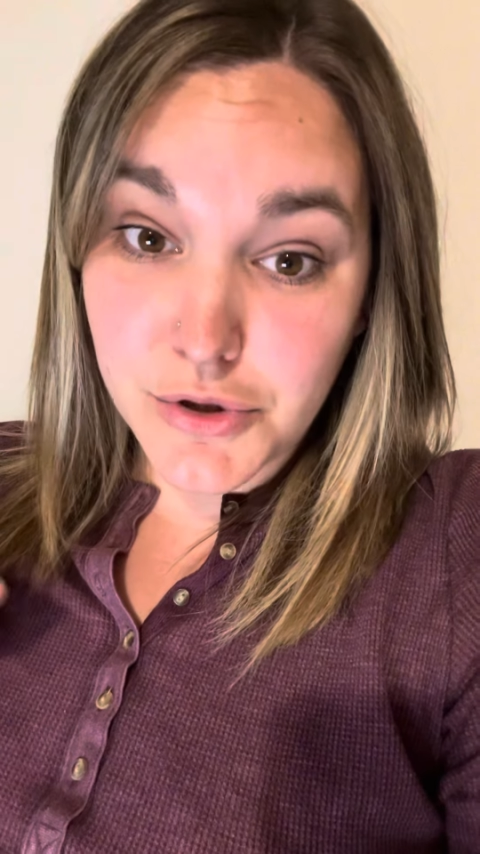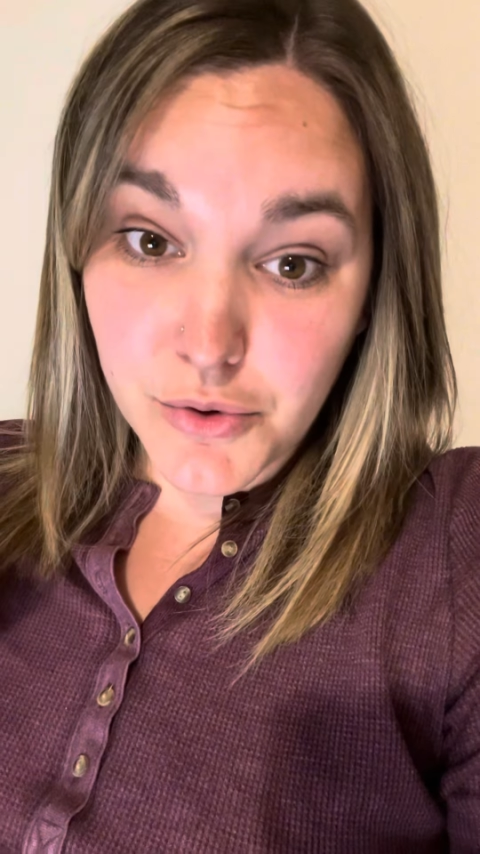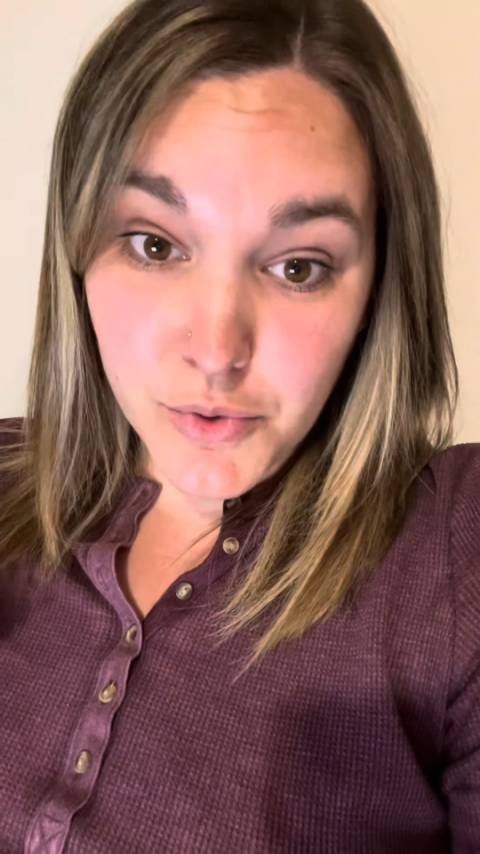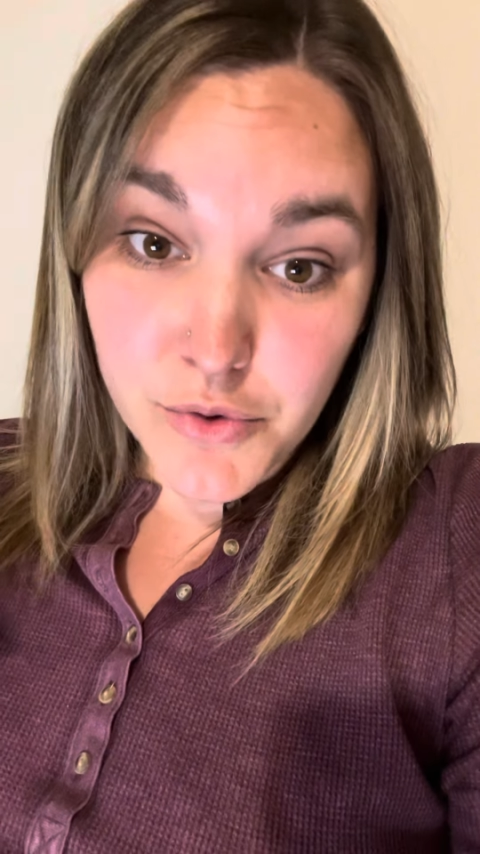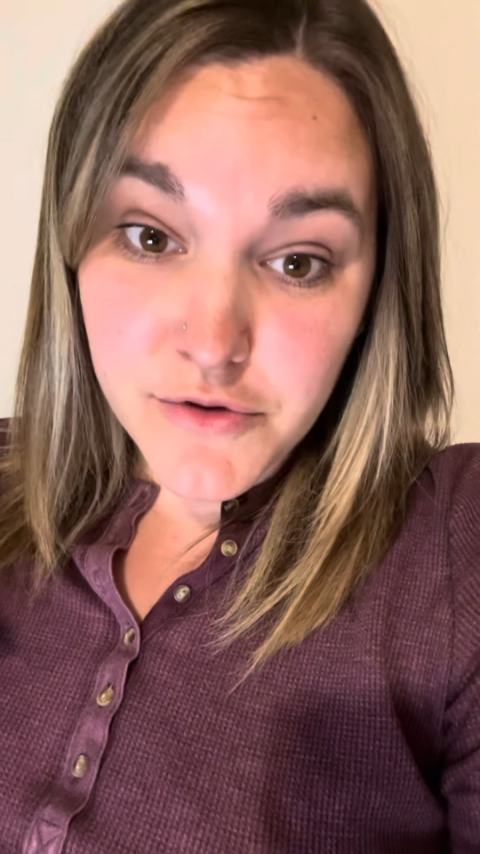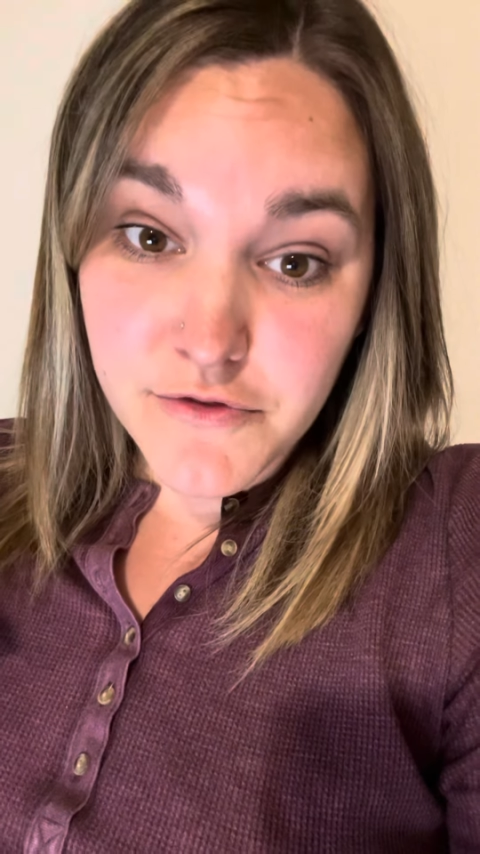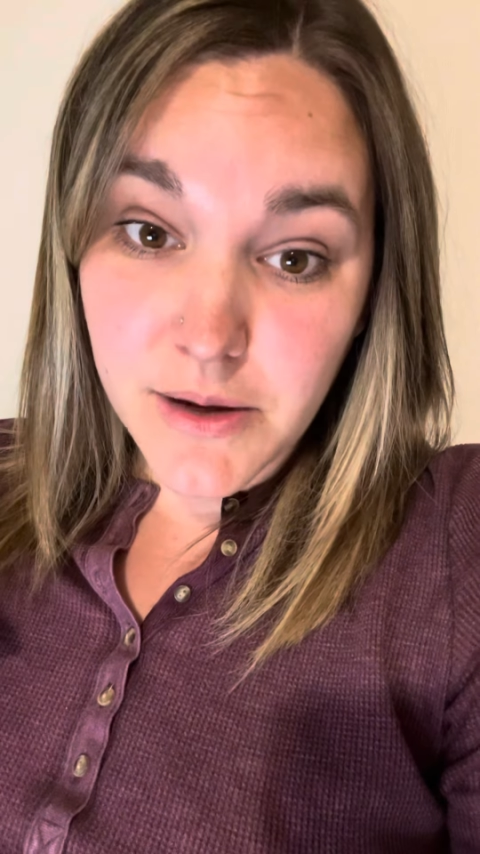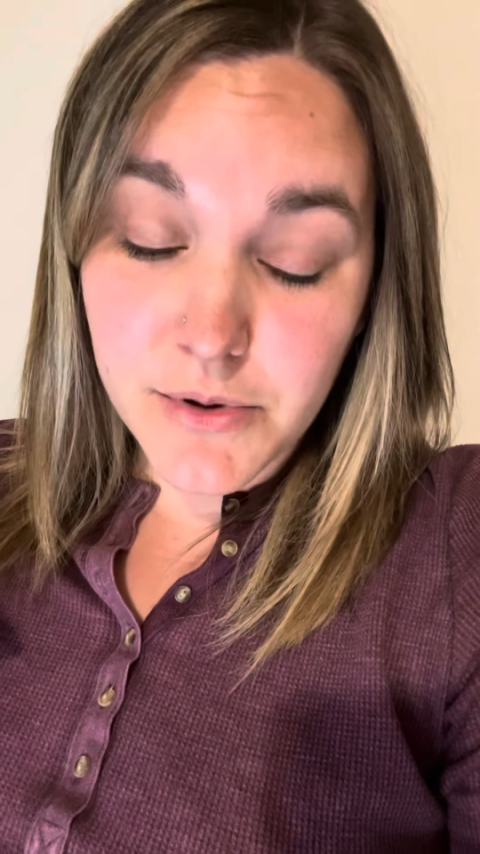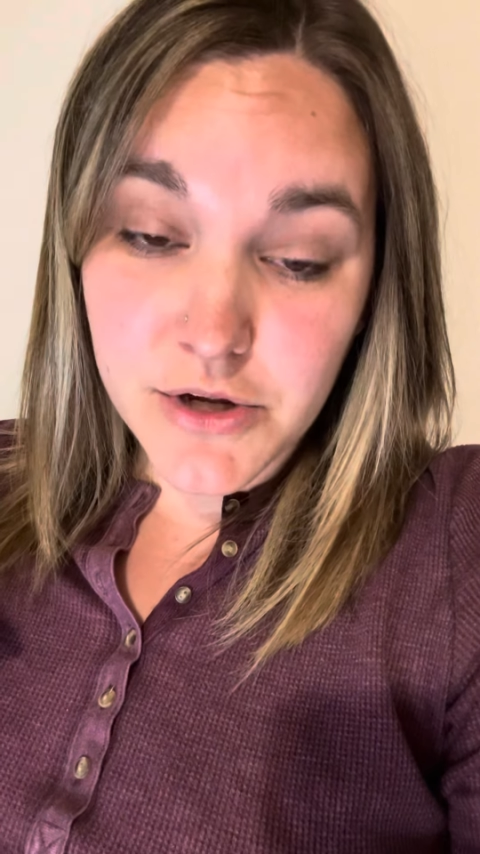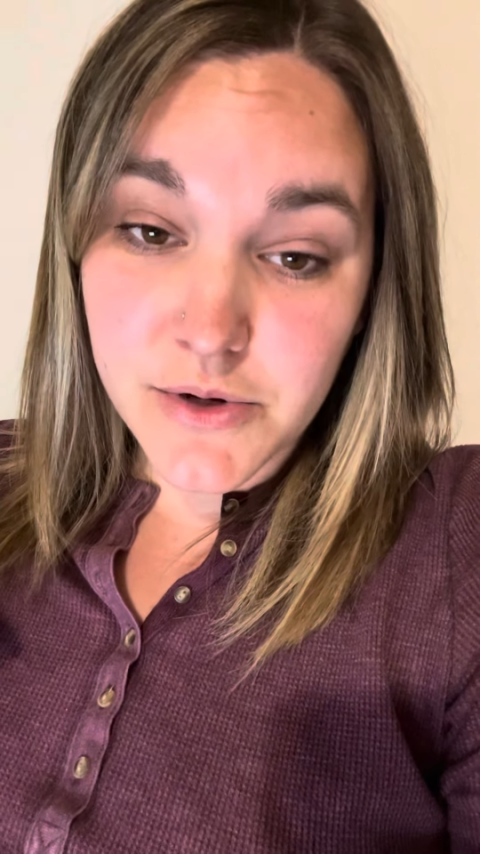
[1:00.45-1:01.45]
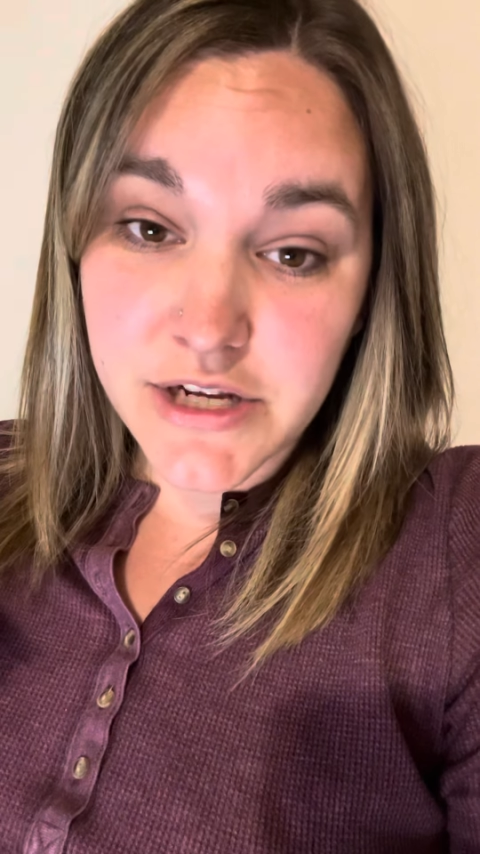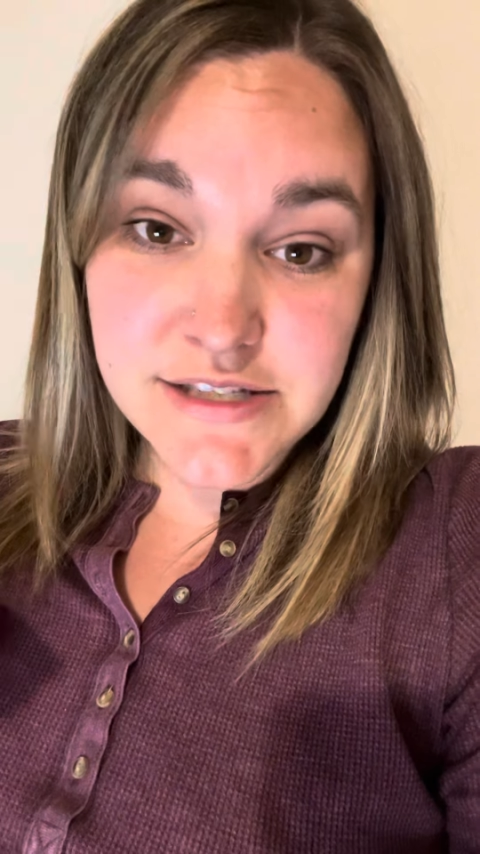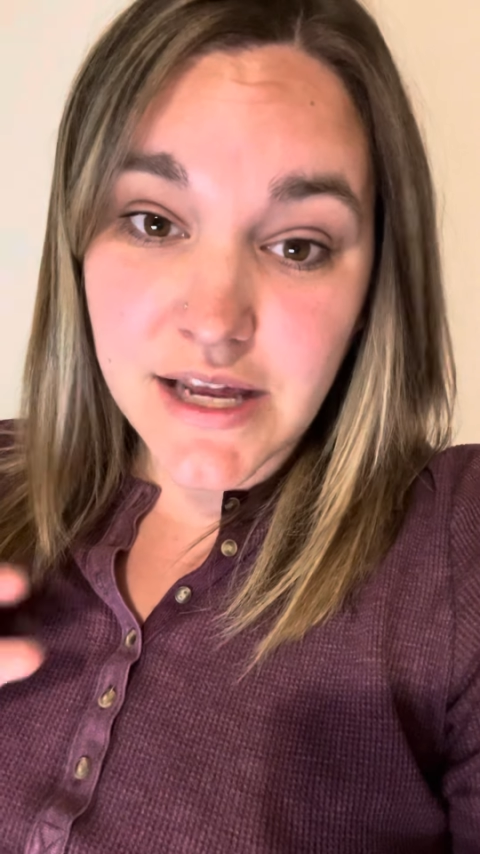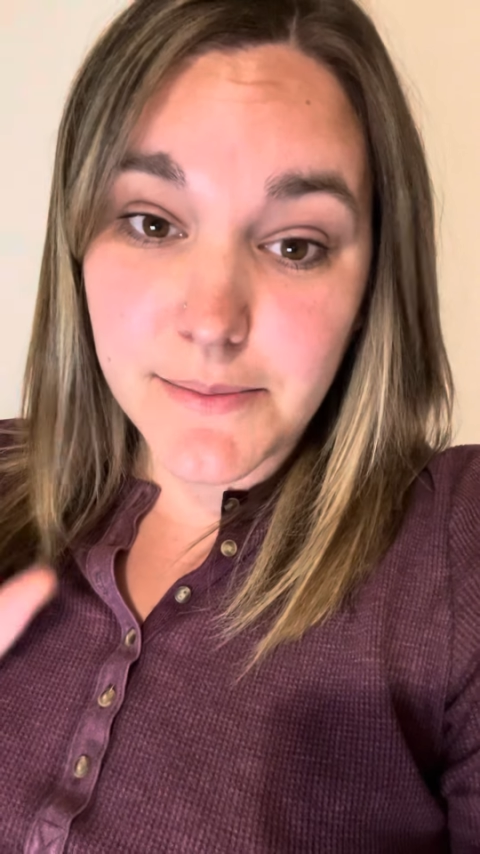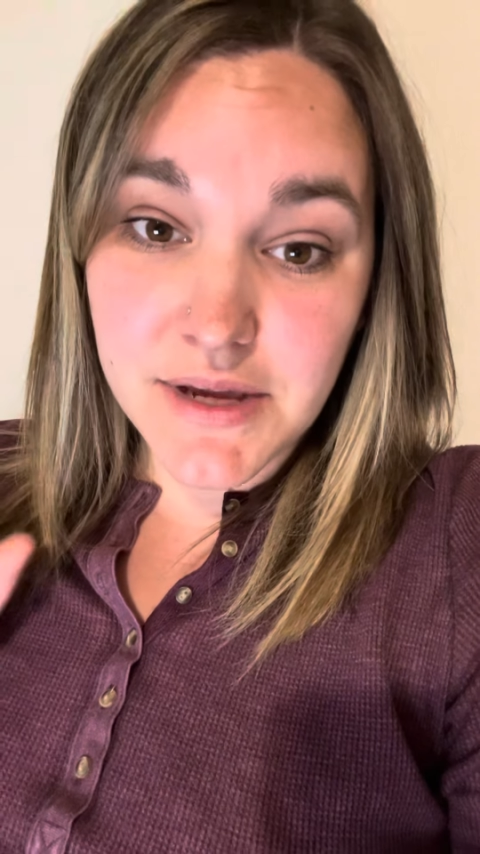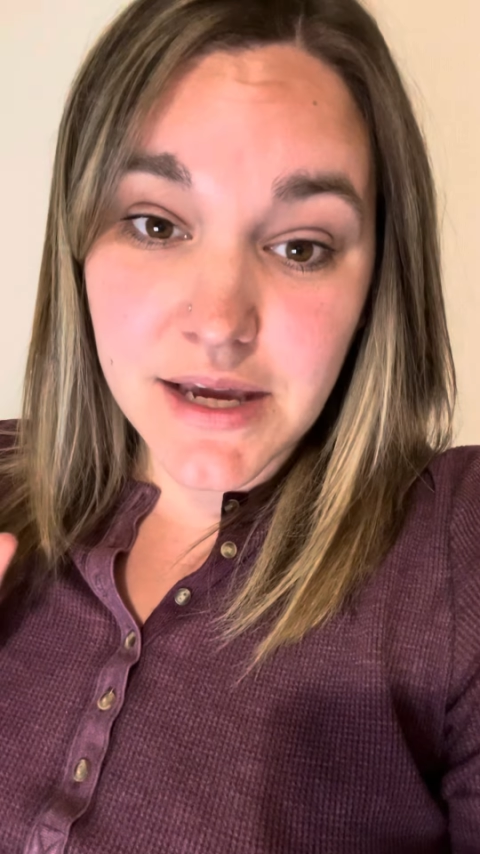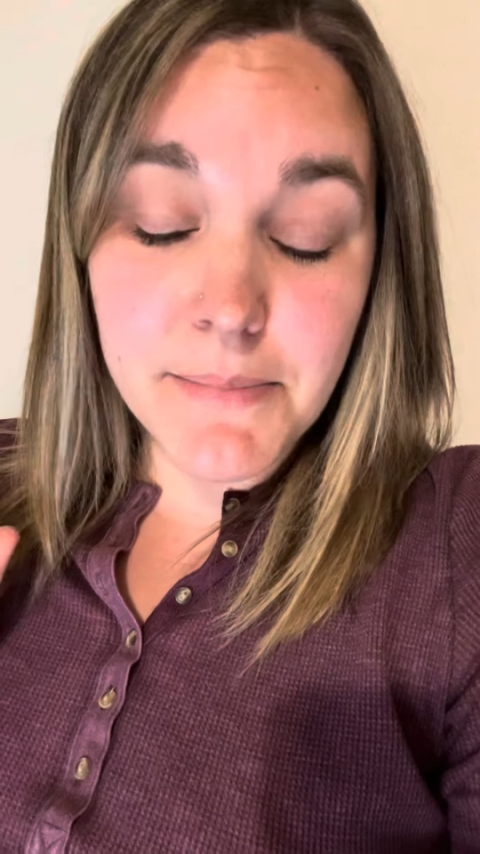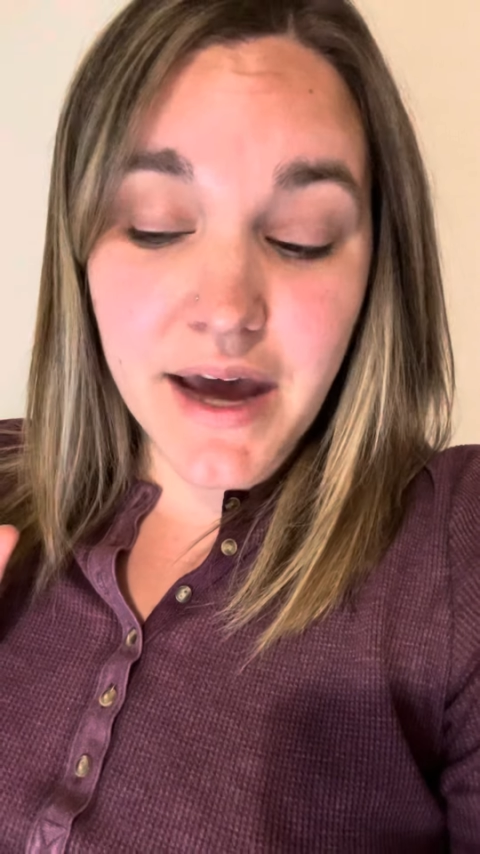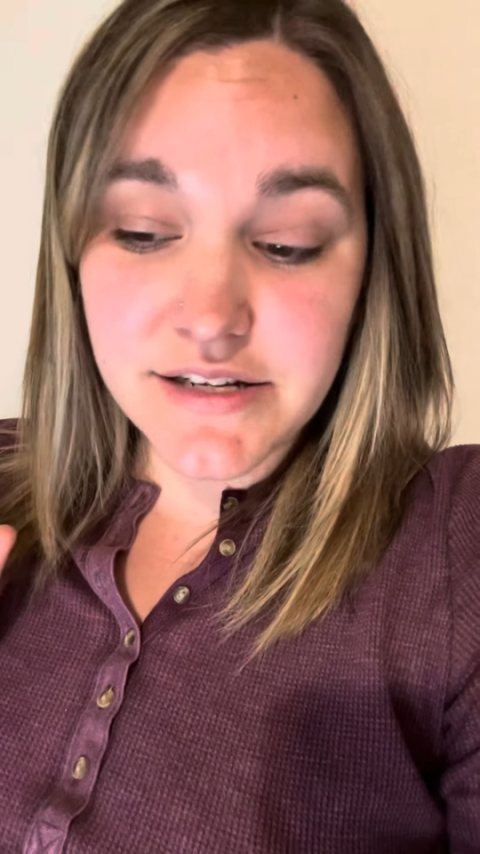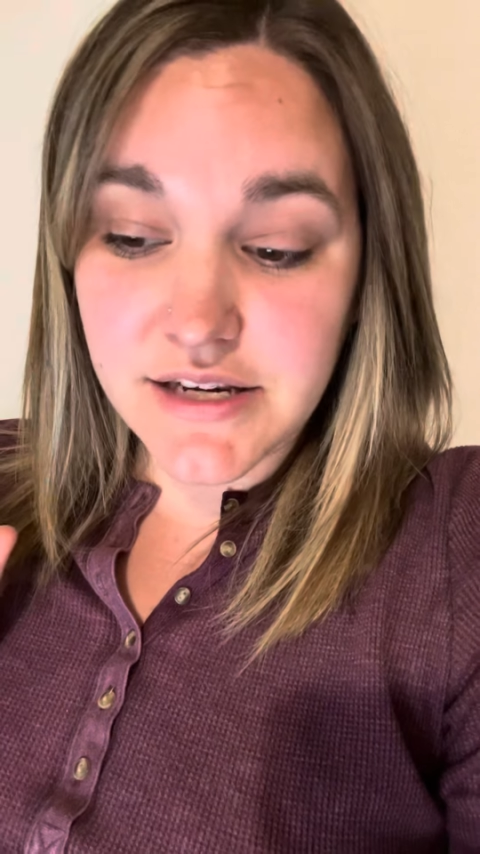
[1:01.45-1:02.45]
growth of labor unions had a big impact